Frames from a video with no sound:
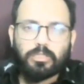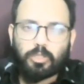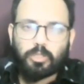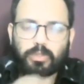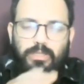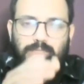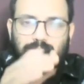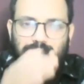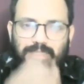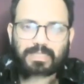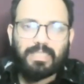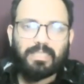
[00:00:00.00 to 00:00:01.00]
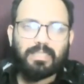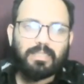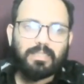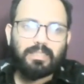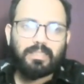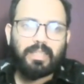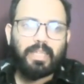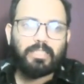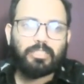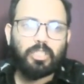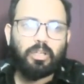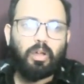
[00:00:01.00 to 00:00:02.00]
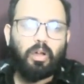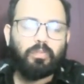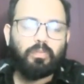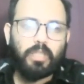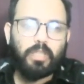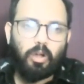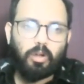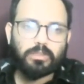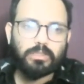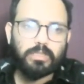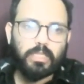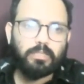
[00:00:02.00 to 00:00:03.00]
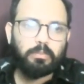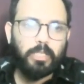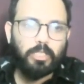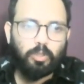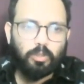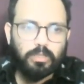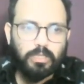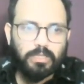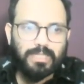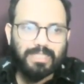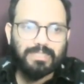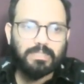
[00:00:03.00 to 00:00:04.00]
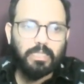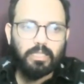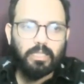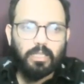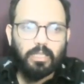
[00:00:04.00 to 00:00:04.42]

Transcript: So this is the nature of the oxide. B2O3 is acidic.